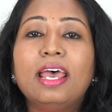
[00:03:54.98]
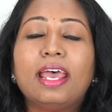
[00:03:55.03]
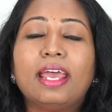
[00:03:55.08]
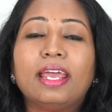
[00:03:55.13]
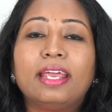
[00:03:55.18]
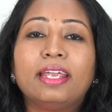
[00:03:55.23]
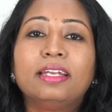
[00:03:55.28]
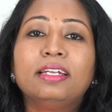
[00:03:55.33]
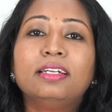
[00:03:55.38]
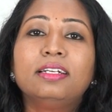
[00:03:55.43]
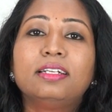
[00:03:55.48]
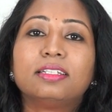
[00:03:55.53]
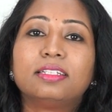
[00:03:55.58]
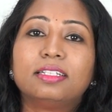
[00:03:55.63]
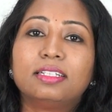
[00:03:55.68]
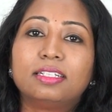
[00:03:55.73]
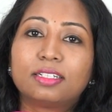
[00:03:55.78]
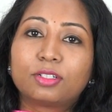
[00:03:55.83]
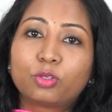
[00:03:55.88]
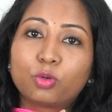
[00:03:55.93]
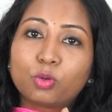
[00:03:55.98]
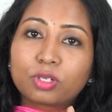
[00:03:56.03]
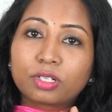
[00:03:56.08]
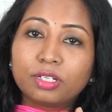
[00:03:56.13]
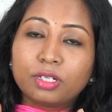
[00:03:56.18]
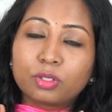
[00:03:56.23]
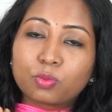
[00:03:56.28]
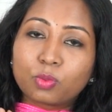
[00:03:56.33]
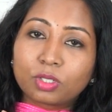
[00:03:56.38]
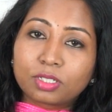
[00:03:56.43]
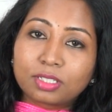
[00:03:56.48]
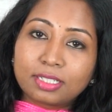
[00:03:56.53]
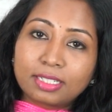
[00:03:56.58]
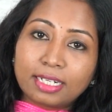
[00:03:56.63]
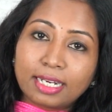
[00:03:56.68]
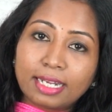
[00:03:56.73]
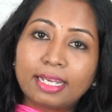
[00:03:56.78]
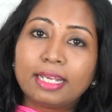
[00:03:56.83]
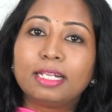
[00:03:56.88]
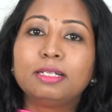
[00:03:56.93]
and coconut water
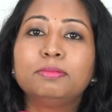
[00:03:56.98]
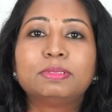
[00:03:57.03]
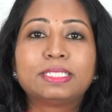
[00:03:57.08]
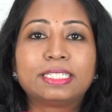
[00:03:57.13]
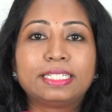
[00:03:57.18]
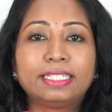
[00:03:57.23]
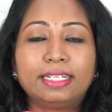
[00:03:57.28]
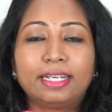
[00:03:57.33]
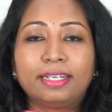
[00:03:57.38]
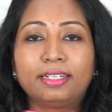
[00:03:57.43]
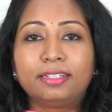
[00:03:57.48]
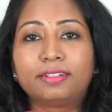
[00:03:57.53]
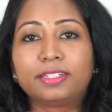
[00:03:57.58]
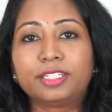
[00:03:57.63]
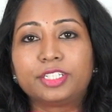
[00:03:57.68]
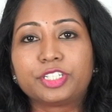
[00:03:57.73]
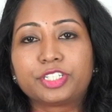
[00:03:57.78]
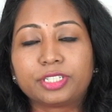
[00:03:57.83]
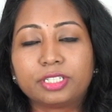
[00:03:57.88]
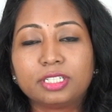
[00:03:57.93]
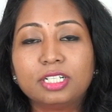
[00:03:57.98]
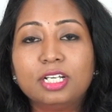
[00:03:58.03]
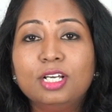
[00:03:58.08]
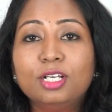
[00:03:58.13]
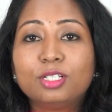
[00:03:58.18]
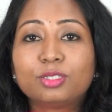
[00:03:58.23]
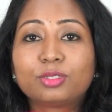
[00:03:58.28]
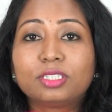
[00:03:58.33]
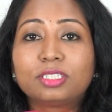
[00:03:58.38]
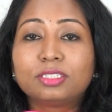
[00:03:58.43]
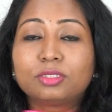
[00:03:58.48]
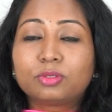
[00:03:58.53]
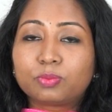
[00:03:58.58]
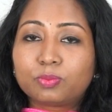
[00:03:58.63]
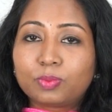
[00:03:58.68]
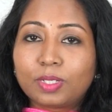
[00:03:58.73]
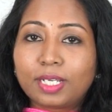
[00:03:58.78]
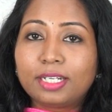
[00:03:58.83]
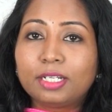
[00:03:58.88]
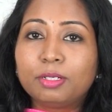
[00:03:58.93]
helps rehydration. So it is
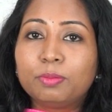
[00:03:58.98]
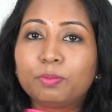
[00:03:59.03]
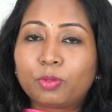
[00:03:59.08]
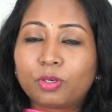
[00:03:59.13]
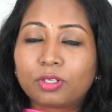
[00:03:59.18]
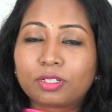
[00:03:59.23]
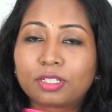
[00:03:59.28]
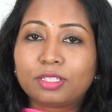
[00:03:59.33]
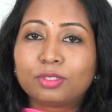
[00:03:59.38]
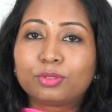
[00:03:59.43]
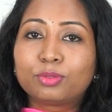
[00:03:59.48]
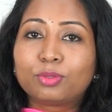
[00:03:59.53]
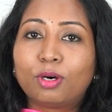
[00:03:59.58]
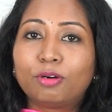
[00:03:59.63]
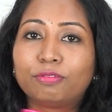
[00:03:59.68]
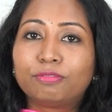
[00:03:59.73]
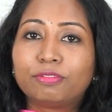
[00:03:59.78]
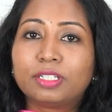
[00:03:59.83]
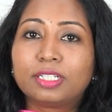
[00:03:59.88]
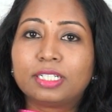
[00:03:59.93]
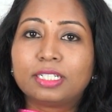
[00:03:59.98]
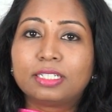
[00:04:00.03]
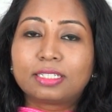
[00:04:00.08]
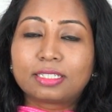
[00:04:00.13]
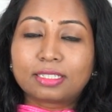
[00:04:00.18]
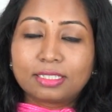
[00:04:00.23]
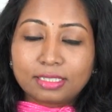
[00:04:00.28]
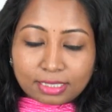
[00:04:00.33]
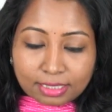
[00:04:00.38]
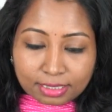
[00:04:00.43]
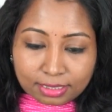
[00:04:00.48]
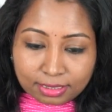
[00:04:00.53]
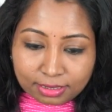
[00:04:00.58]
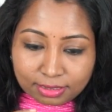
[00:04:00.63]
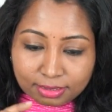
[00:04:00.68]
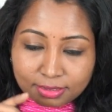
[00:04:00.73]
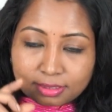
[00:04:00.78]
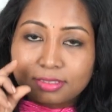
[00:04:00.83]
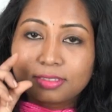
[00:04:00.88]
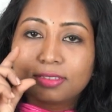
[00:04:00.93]
very important to offer it
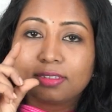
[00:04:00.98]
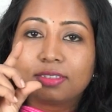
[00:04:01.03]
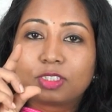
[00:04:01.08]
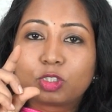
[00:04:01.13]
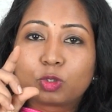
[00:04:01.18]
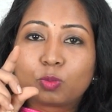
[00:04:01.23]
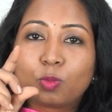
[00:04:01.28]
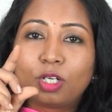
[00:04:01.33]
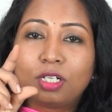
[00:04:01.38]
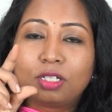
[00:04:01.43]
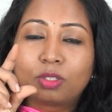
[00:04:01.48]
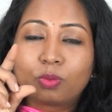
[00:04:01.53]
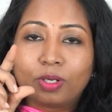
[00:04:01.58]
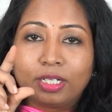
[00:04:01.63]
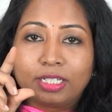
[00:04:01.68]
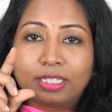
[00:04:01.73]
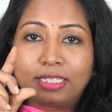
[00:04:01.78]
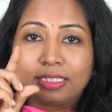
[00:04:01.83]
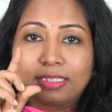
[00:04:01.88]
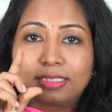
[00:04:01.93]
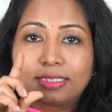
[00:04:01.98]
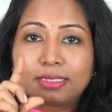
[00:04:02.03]
in smaller quantities,